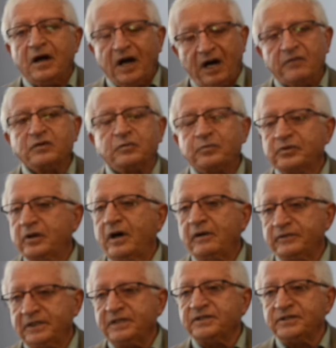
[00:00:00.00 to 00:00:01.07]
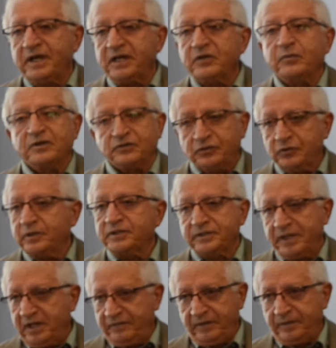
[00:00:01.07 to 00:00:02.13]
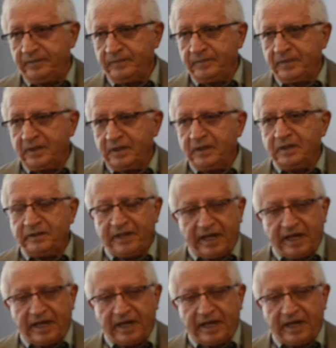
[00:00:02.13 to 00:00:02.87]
I would proudly say it was US Navy.